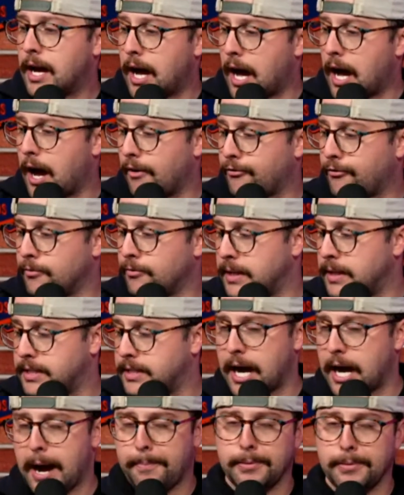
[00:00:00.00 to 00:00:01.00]
from the
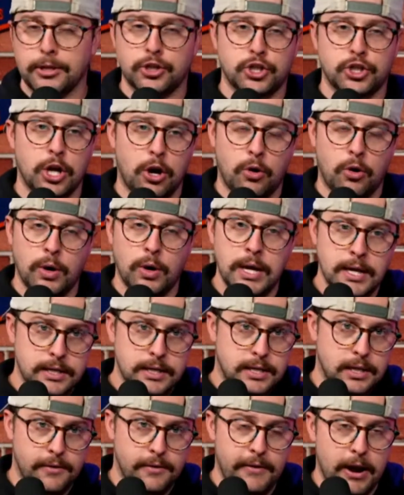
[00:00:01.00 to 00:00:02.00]
top of the show to
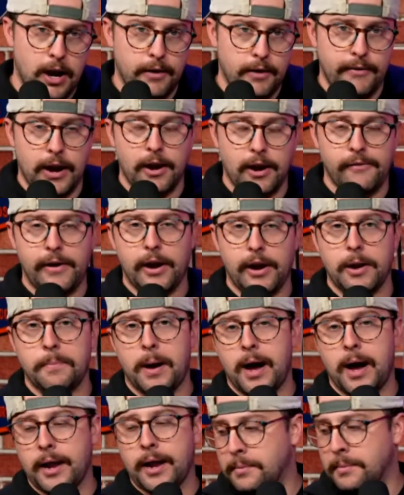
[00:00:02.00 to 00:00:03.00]
the very, very, very
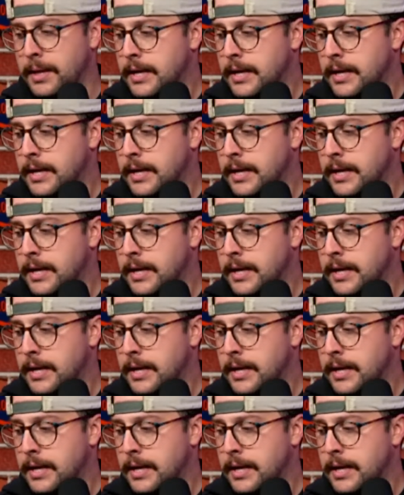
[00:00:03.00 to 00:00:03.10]
bottom.